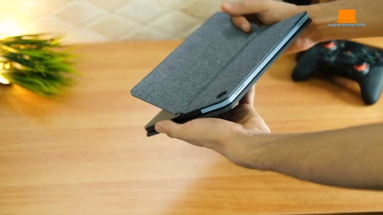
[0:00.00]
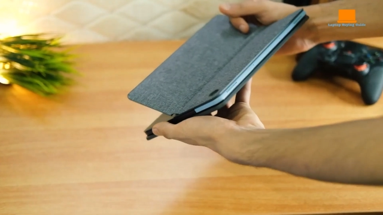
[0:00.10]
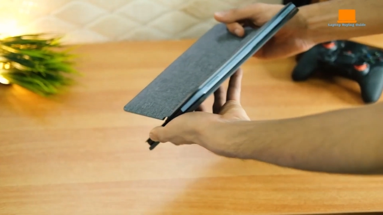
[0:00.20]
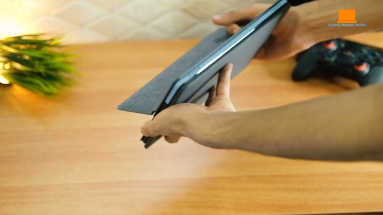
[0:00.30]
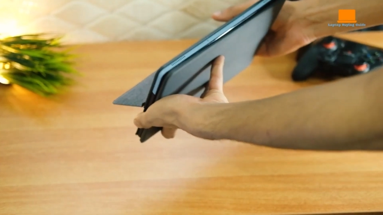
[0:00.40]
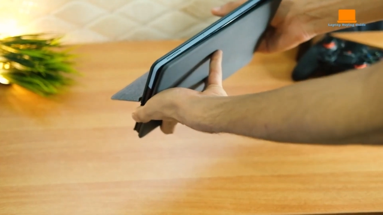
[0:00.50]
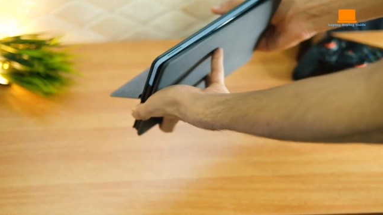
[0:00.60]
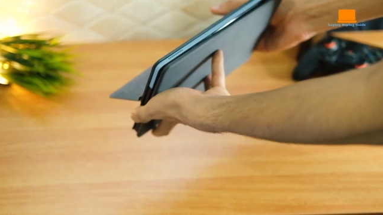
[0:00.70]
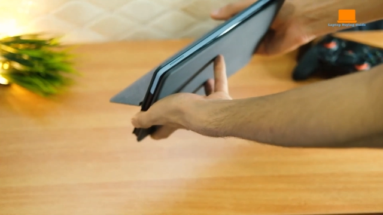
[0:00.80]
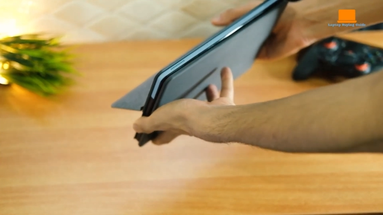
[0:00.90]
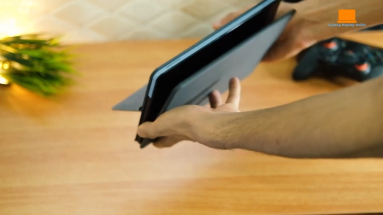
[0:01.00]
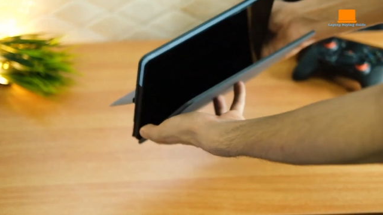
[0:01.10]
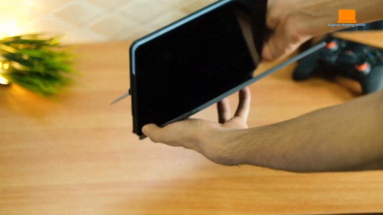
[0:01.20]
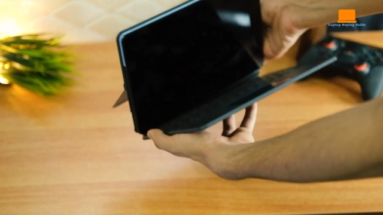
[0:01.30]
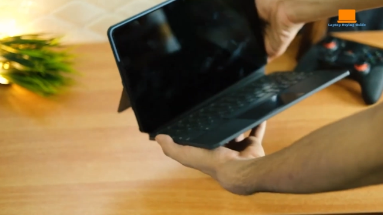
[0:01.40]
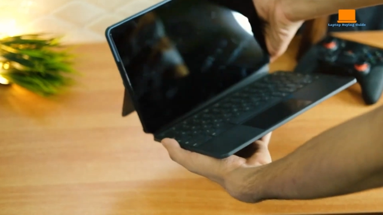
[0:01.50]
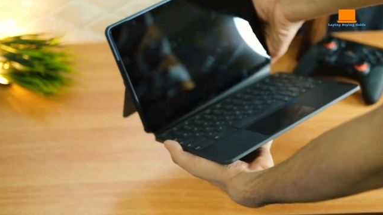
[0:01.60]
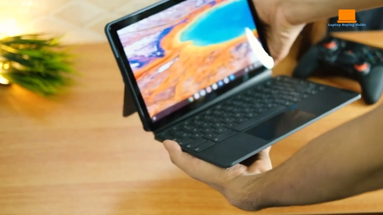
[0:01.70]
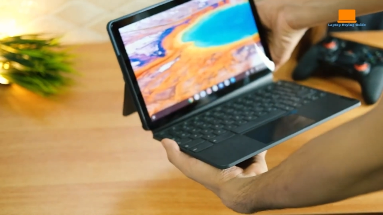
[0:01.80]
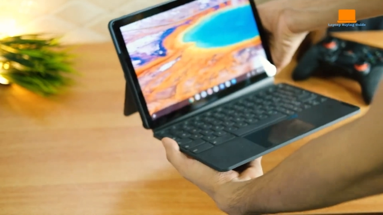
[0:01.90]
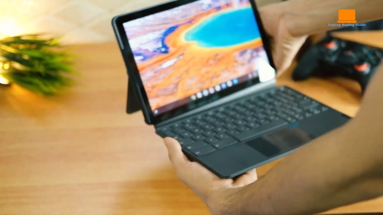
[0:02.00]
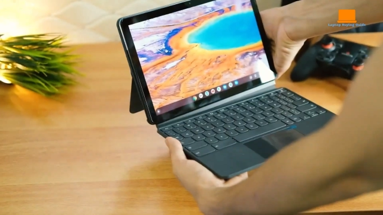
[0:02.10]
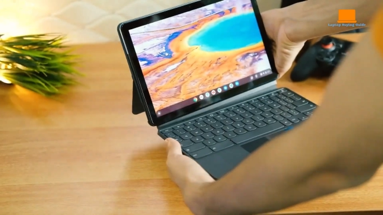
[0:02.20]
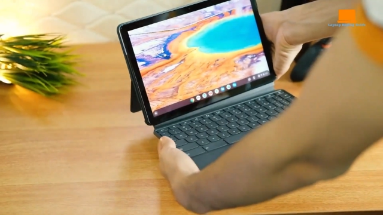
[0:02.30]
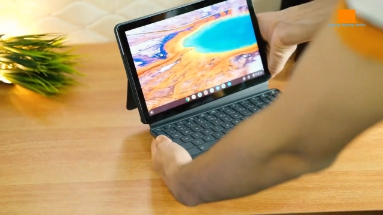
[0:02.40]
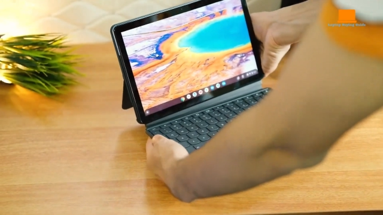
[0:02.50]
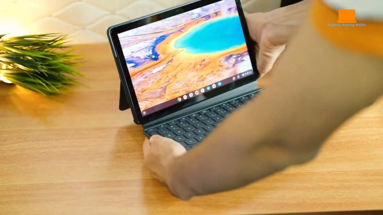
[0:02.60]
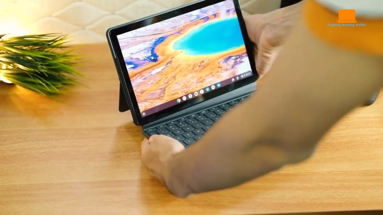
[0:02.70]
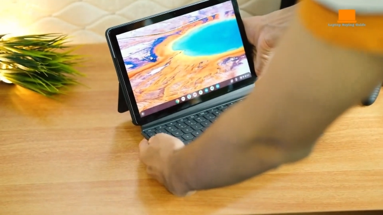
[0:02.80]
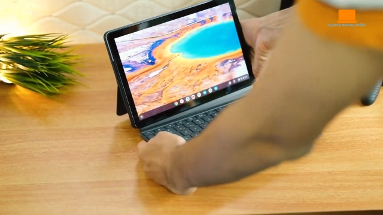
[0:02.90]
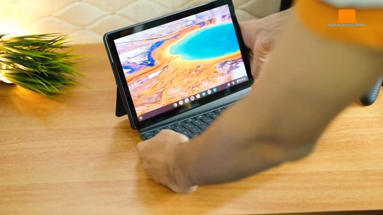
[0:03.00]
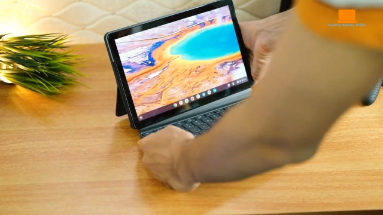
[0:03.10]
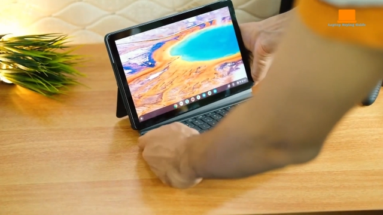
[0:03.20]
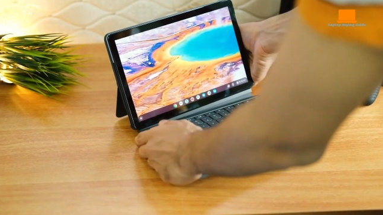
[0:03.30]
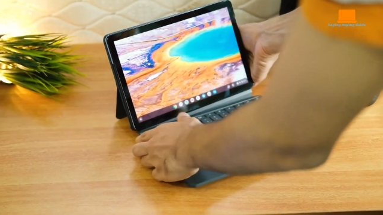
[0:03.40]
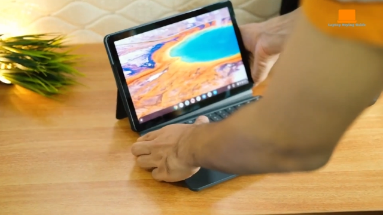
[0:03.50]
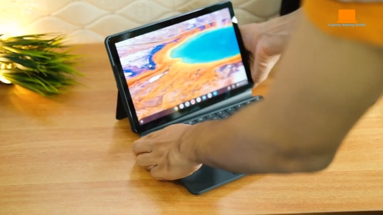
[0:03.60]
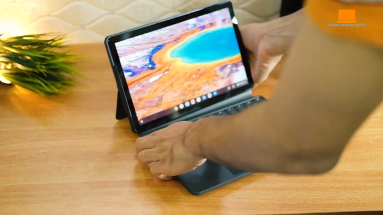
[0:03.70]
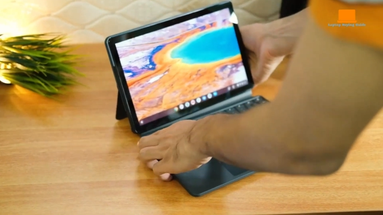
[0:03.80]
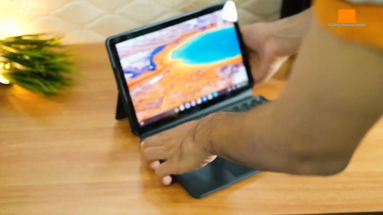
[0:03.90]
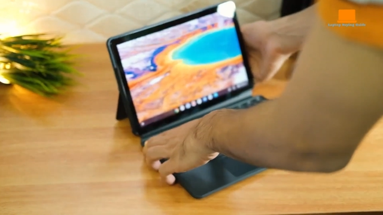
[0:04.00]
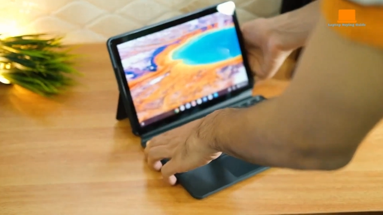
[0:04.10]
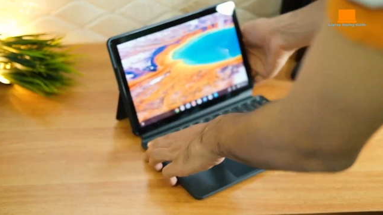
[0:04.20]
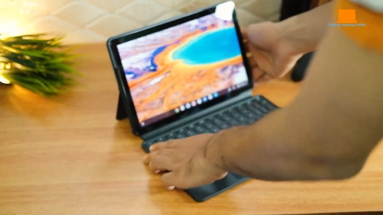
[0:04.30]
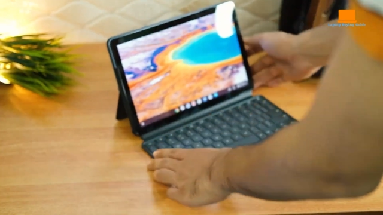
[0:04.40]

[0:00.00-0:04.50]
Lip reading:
[unreadable: no face in view]